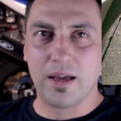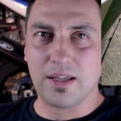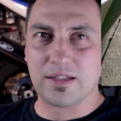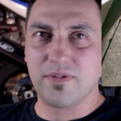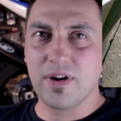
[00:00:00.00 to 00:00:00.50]

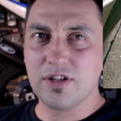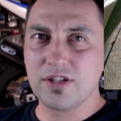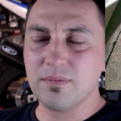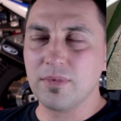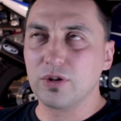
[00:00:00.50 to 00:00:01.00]
It's very
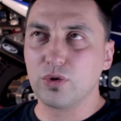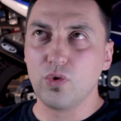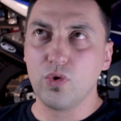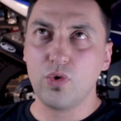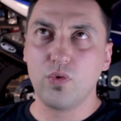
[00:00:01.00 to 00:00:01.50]
similar
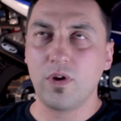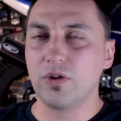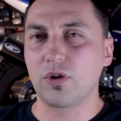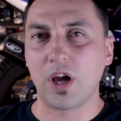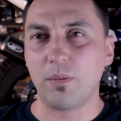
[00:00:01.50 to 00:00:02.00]
to
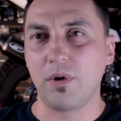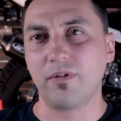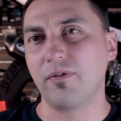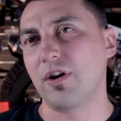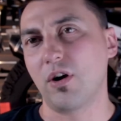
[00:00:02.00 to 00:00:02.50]
when you come
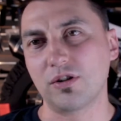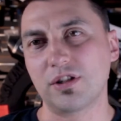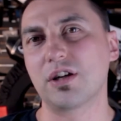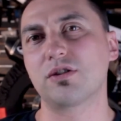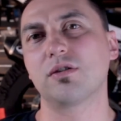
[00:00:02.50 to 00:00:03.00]
off a very hot
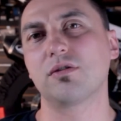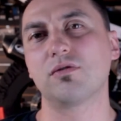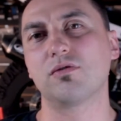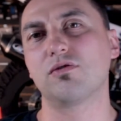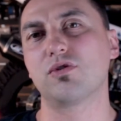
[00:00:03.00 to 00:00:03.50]

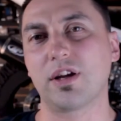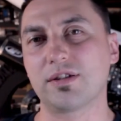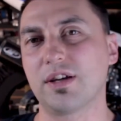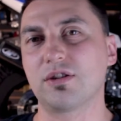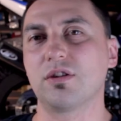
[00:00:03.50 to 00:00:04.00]
track
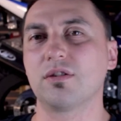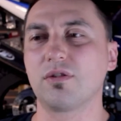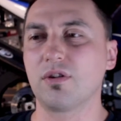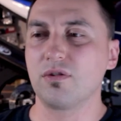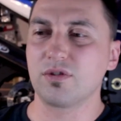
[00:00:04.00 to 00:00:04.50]
session.
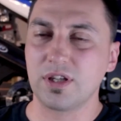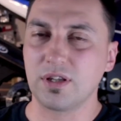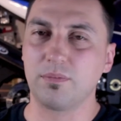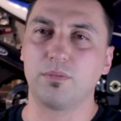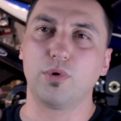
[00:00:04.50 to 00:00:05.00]
So you see
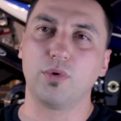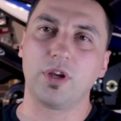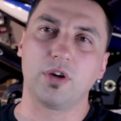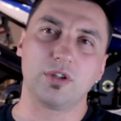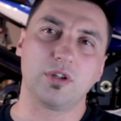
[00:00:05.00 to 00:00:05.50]
the
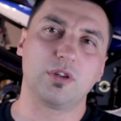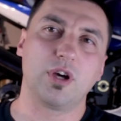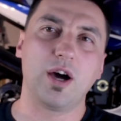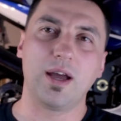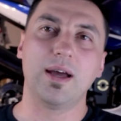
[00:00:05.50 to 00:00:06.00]
bluing on the
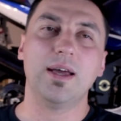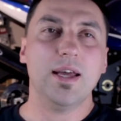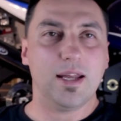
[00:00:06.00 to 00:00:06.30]
tire.